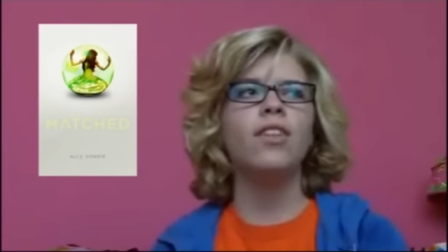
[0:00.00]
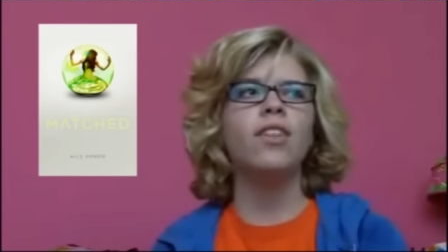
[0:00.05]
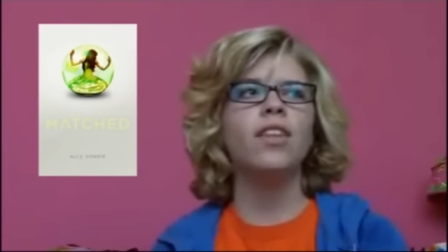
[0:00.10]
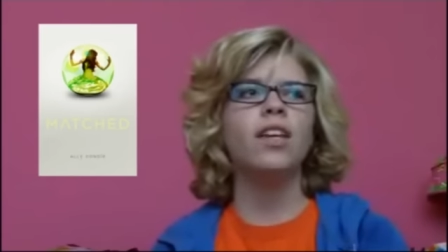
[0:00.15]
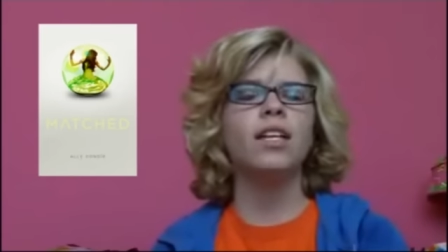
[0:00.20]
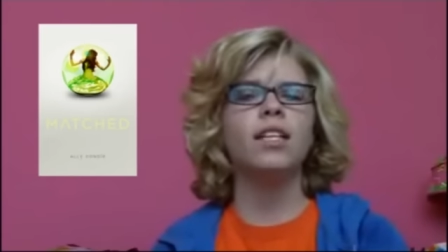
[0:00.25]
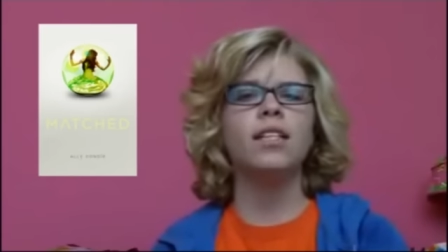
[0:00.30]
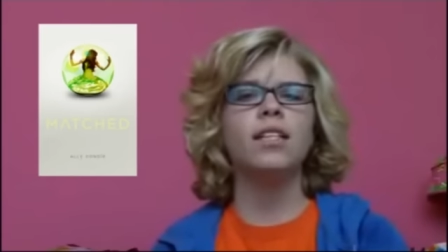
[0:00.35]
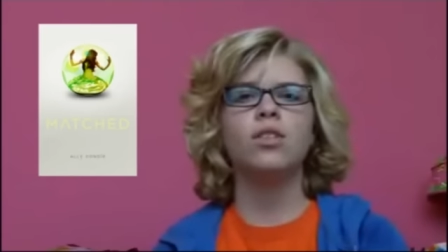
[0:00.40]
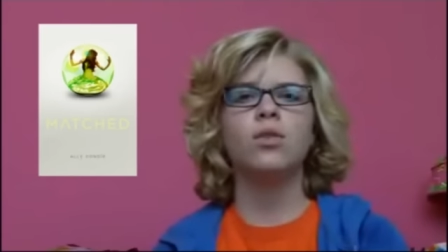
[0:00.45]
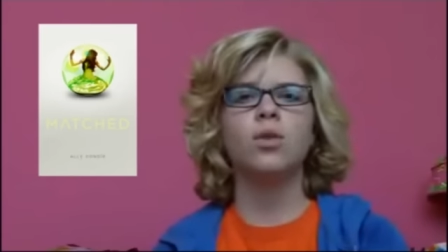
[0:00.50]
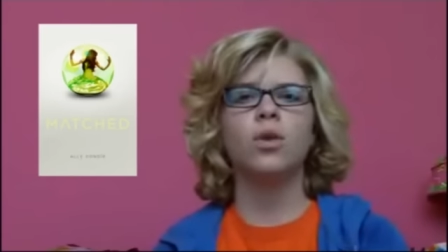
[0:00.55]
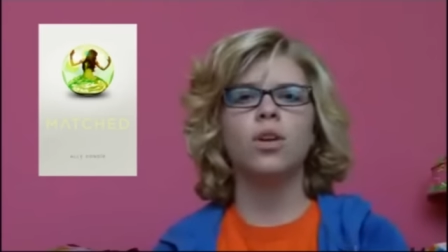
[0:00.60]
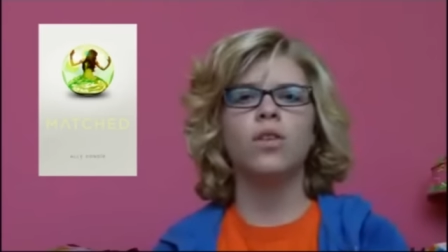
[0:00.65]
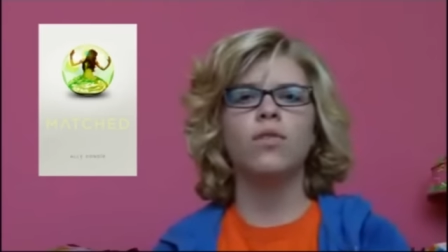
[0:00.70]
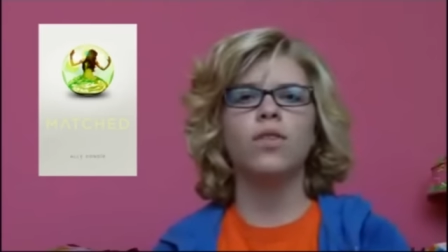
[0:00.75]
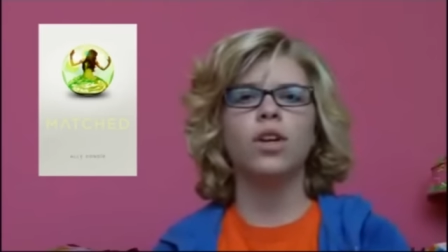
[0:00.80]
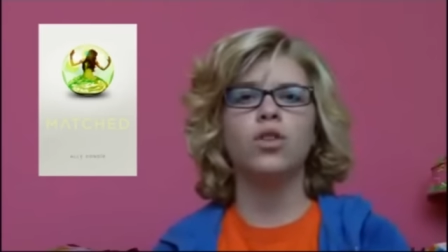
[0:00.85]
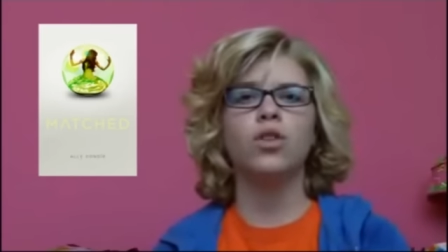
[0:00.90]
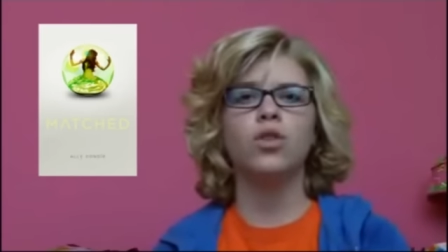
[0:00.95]
everything is
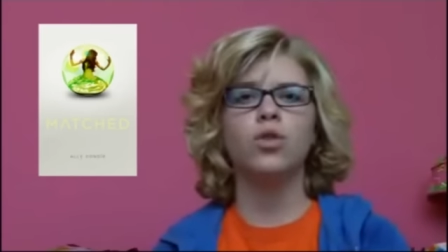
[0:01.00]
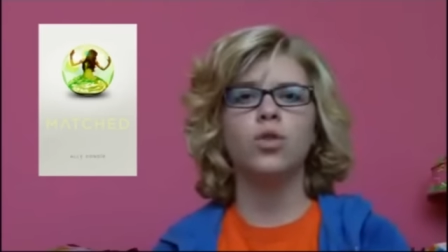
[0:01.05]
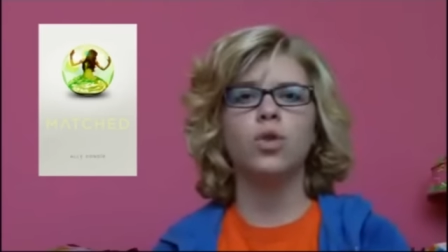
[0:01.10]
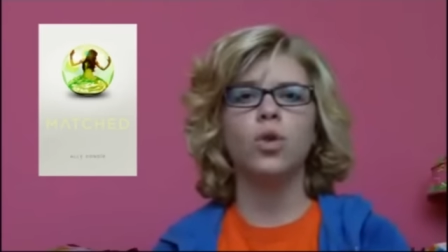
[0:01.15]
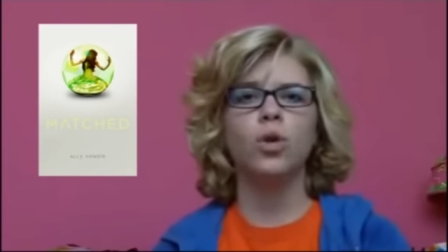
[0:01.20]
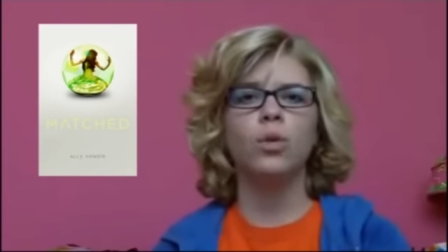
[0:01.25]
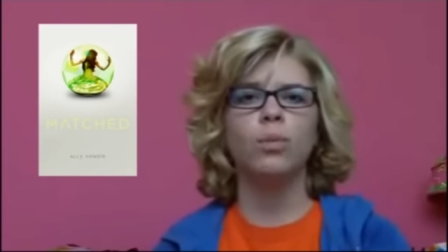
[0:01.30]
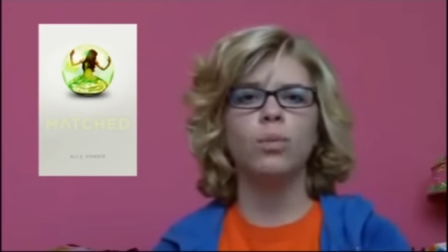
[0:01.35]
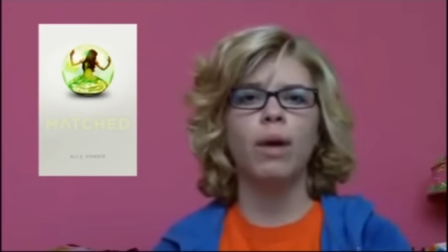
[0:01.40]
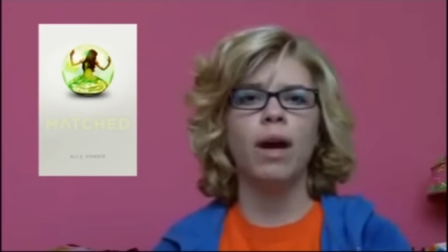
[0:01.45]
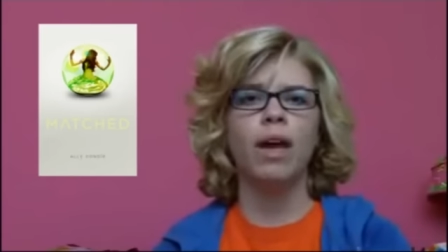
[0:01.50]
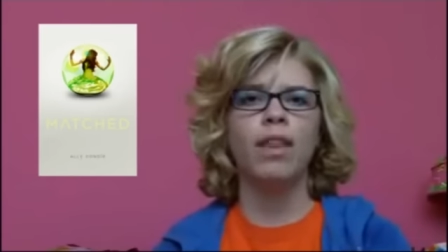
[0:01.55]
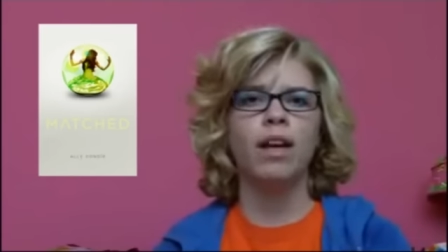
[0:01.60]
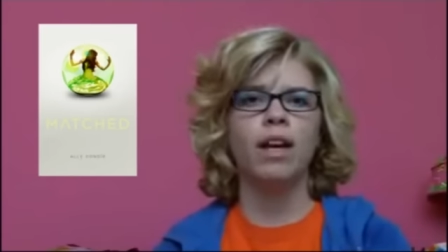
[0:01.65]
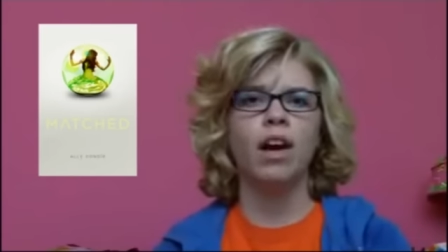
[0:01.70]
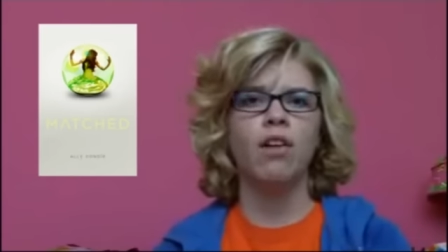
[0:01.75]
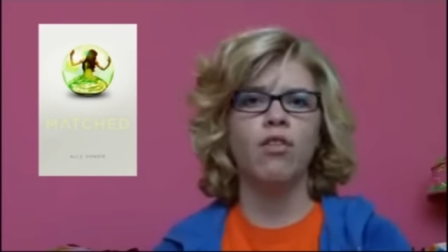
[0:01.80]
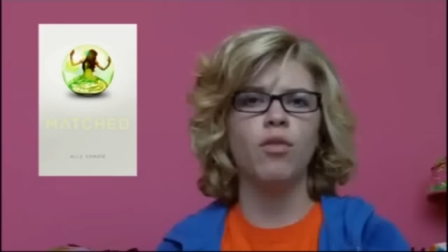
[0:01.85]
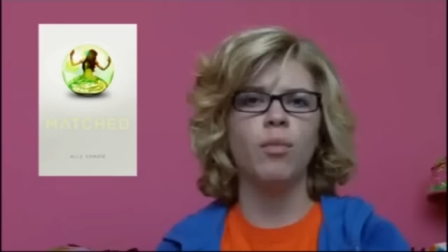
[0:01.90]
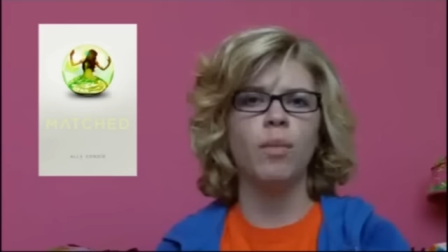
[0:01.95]
sort of controlled by the
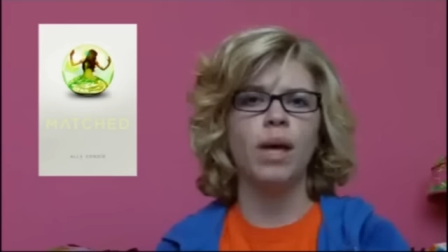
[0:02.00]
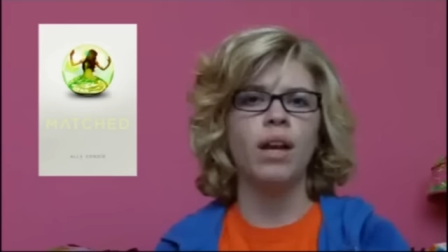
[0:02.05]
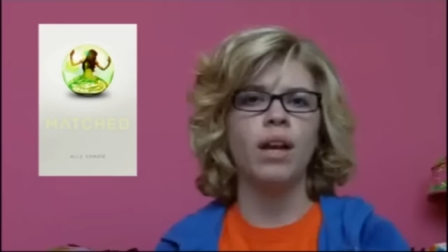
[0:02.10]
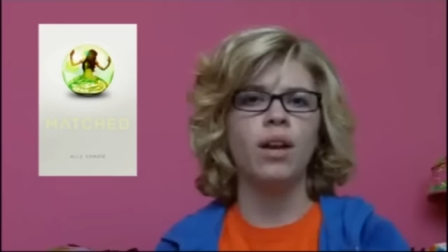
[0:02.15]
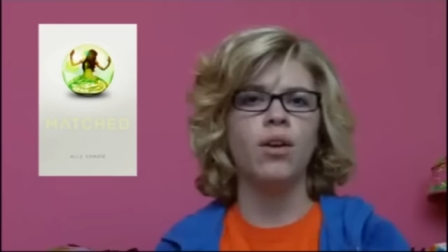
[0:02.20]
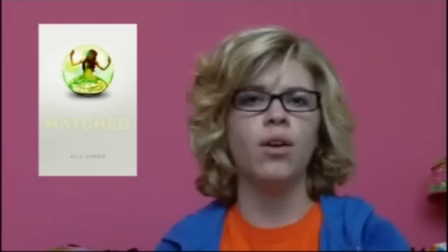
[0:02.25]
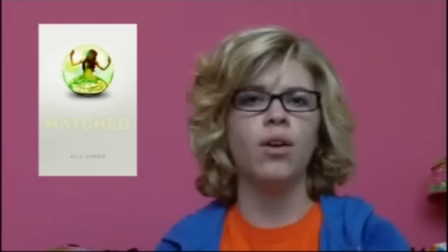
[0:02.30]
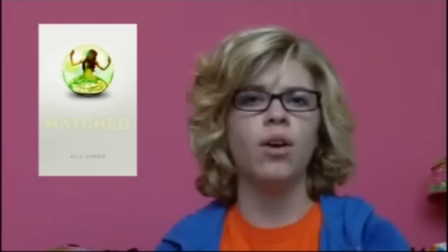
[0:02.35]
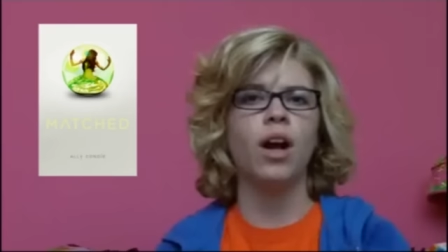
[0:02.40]
government,